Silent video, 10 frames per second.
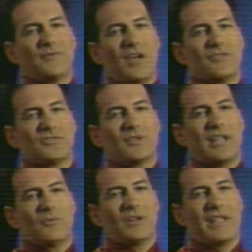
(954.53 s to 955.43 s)
Fathers Who
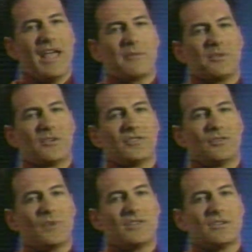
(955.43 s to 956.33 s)
Can't Really Act But Are
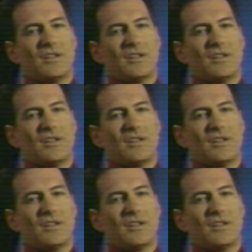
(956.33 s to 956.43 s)
Too Rich and